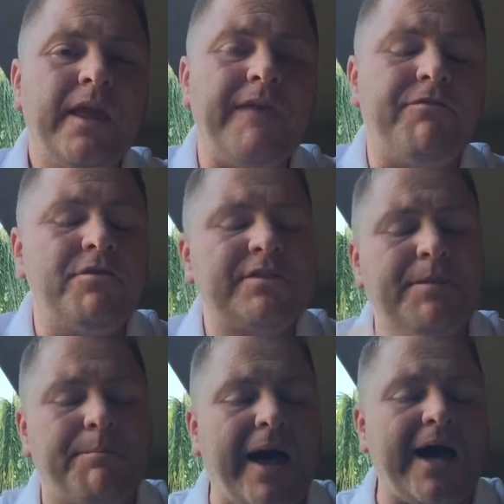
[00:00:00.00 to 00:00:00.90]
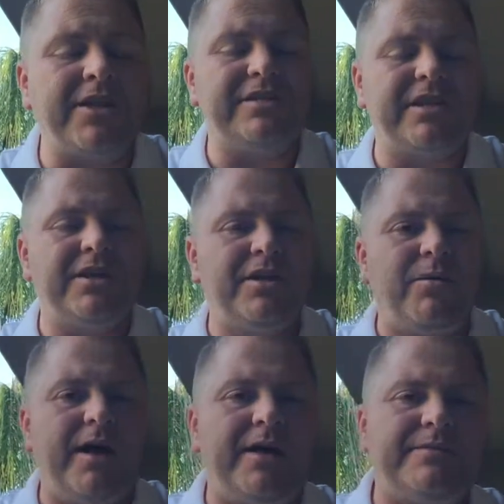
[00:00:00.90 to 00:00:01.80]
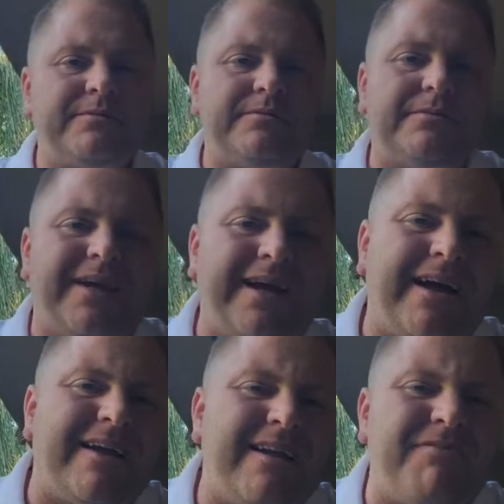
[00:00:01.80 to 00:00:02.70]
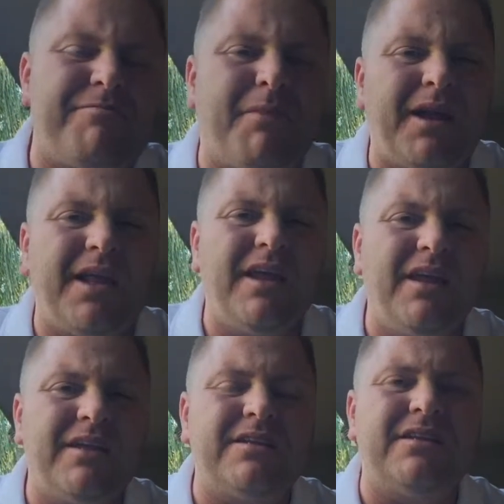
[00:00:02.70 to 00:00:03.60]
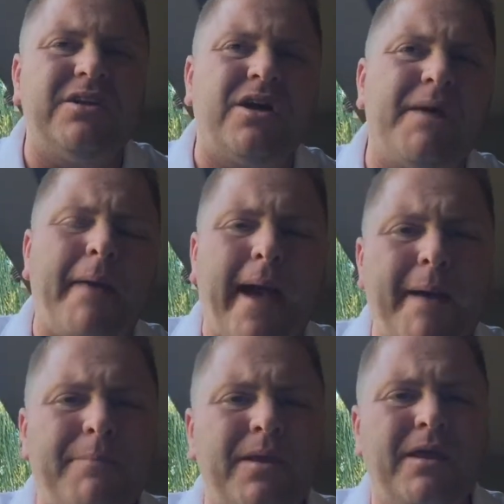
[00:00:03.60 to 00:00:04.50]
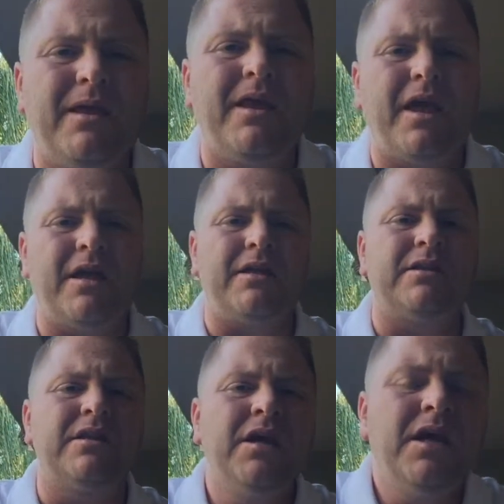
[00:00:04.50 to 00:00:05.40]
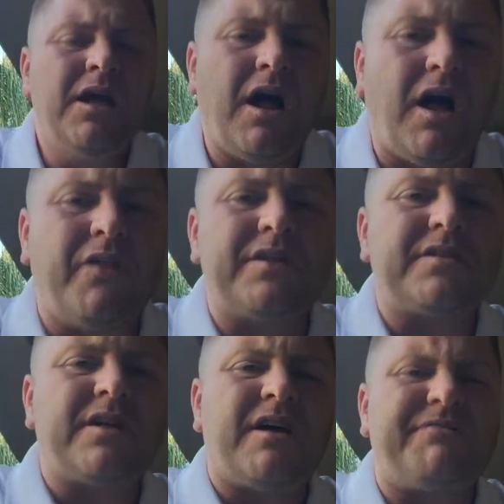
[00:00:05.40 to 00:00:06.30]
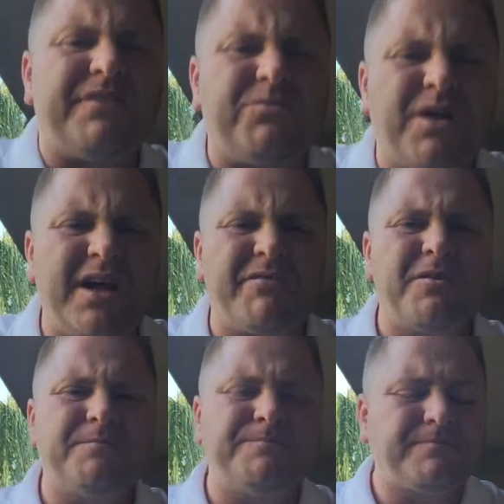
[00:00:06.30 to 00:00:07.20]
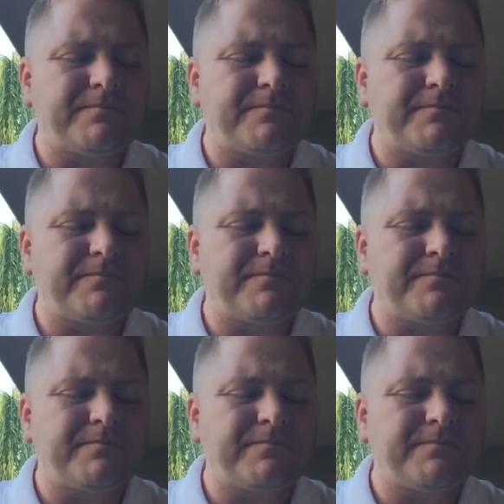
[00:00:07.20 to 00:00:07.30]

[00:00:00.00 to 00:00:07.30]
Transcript: If you sit back and you say, you know what, I got enough money and, you know, I'm happy and all this stuff and whatever,